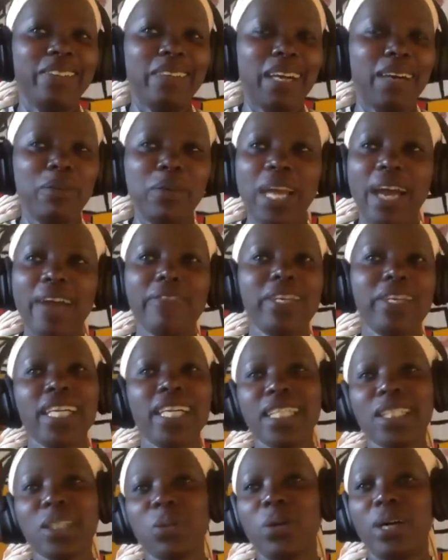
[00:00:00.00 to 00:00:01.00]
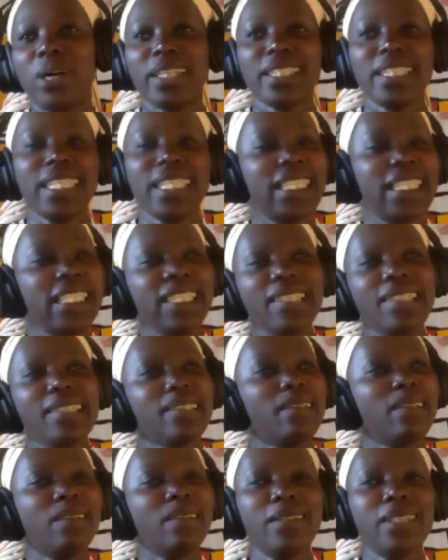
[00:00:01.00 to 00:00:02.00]
We have girls who are 6 years
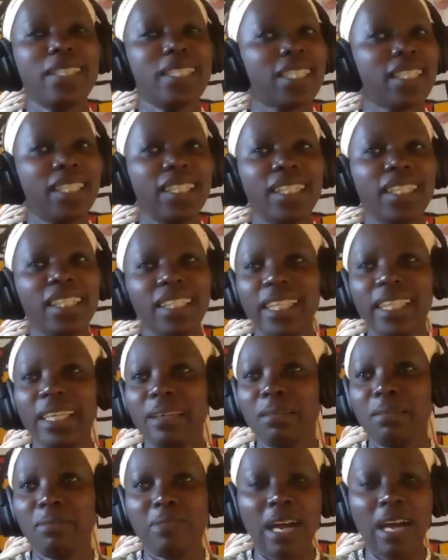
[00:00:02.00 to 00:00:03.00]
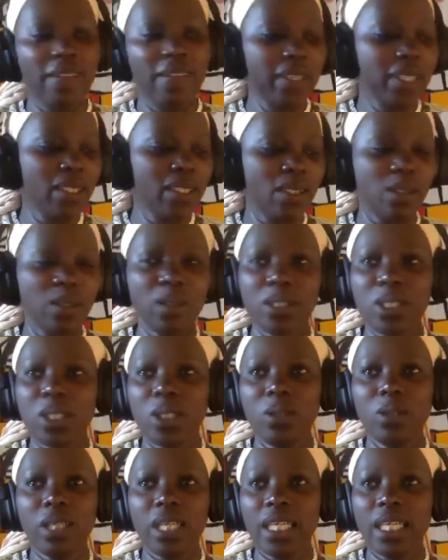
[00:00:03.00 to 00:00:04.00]
old, 5 years old.
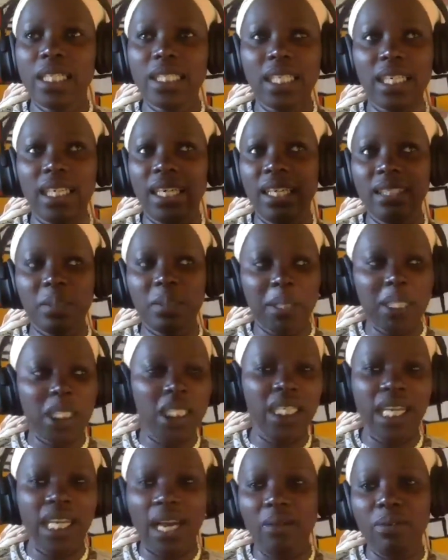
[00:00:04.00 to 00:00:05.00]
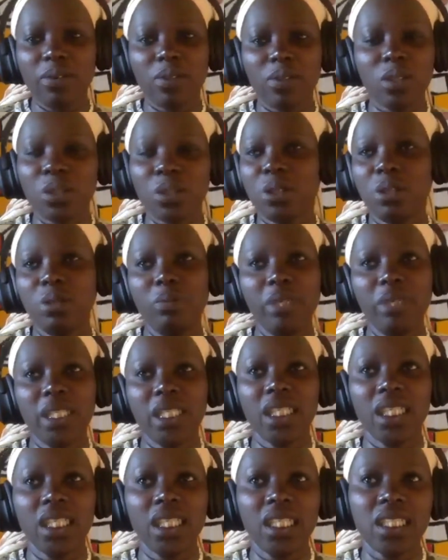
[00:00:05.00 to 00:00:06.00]
So girls are, especially now with social
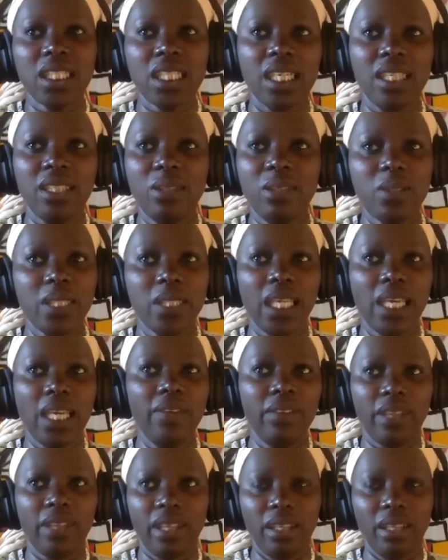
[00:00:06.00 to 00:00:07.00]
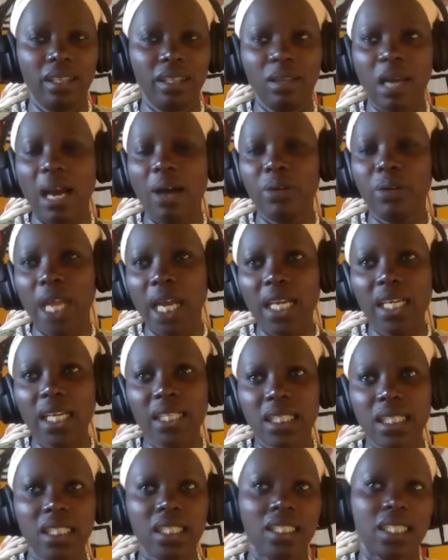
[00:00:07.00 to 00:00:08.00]
media, girls are using everything. Our
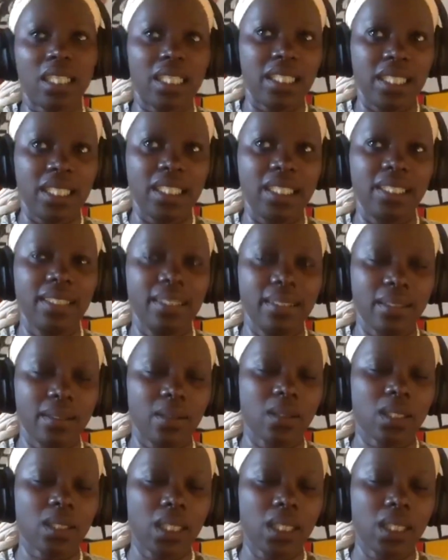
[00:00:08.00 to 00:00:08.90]
youngest girls are 6 years old.